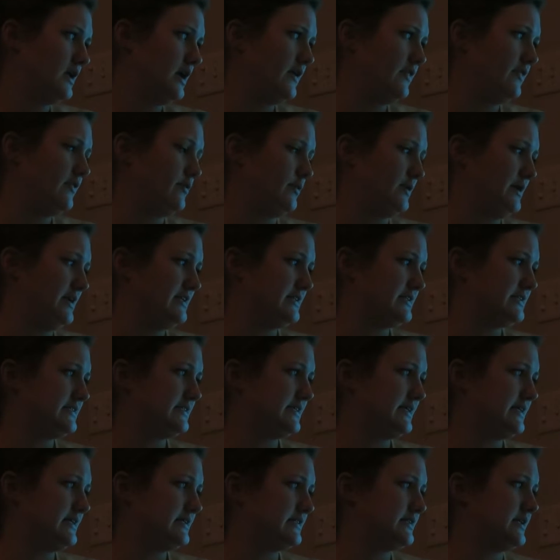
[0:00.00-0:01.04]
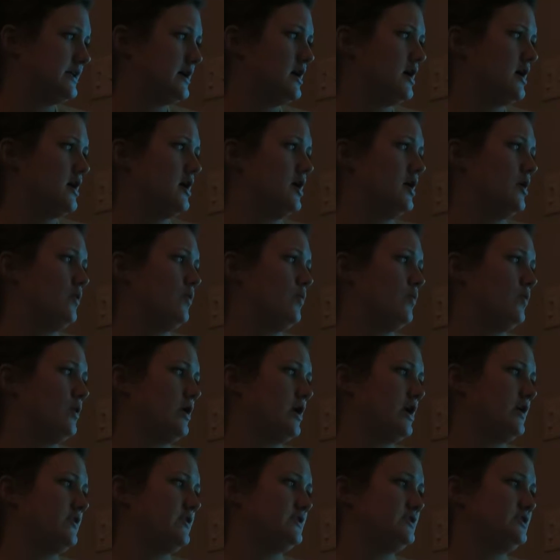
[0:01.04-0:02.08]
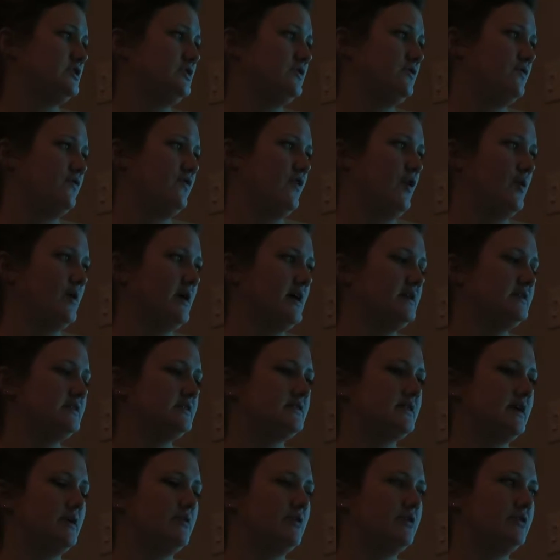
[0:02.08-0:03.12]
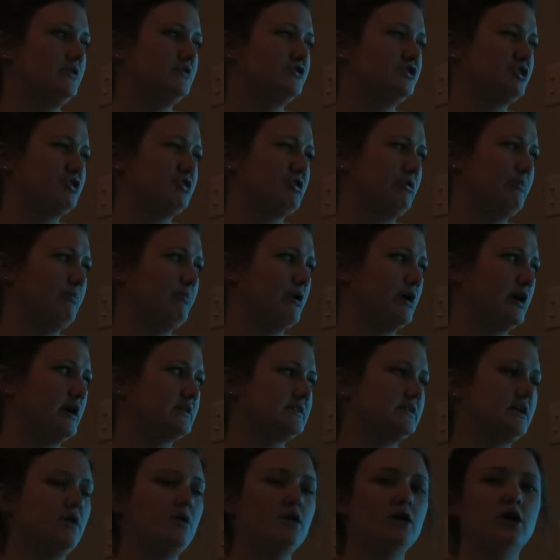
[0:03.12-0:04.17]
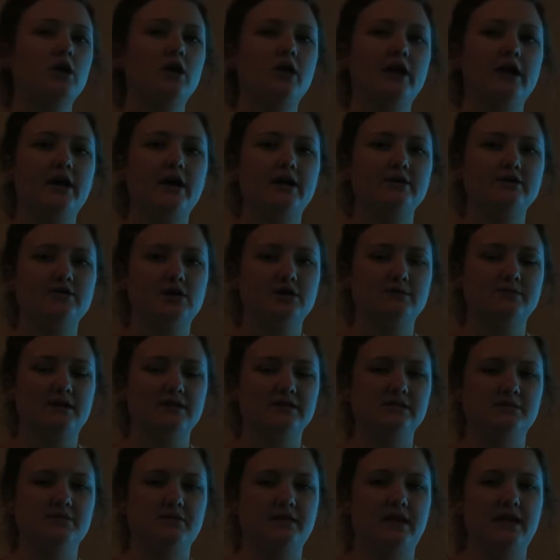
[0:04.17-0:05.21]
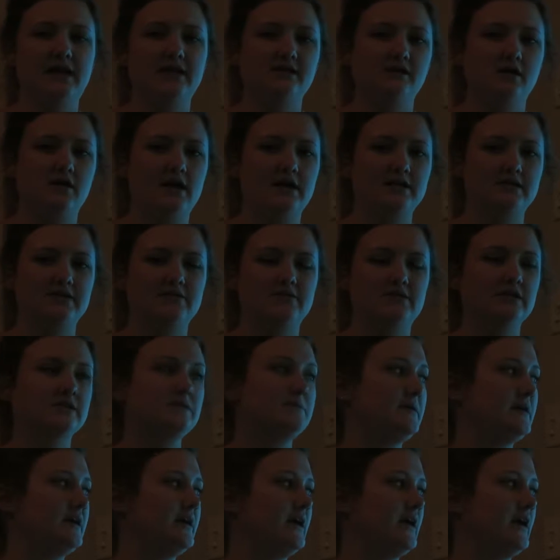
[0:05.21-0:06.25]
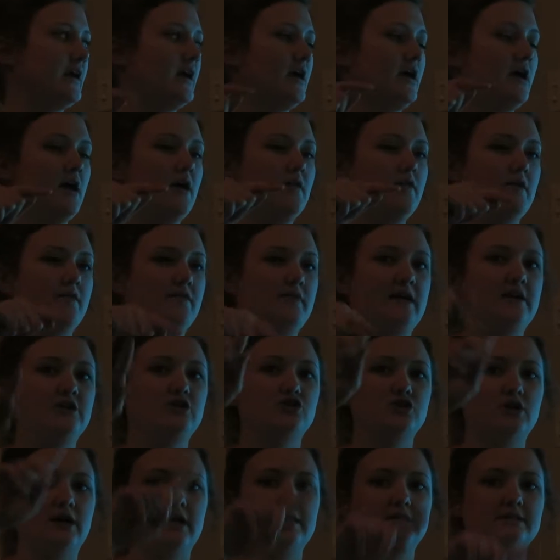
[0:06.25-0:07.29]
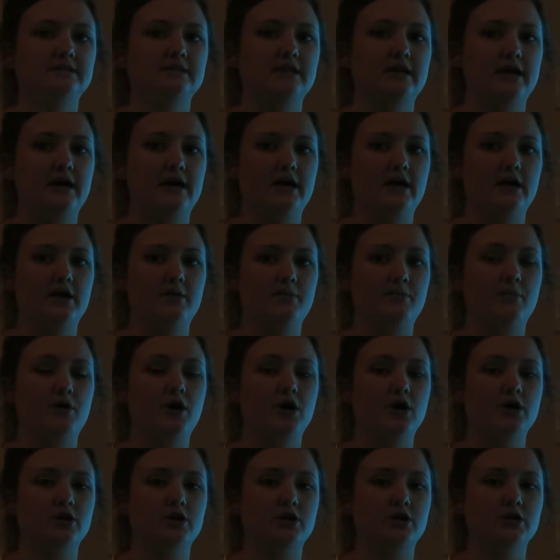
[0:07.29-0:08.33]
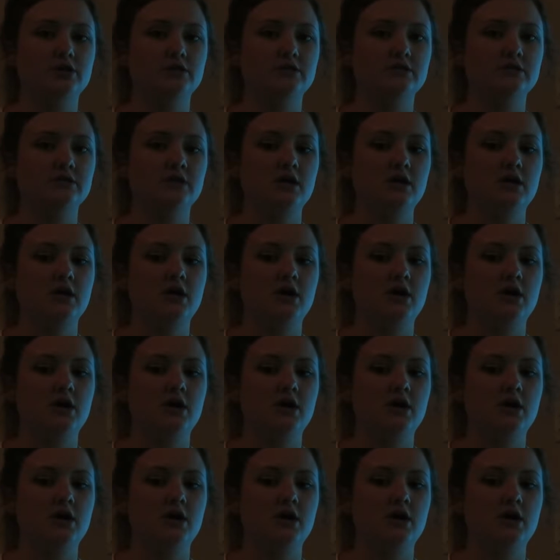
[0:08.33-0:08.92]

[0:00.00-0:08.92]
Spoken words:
And the weaknesses were the student focus. They were new to group work. So earlier I talked about some of the hands-on activities being that they trace their partner's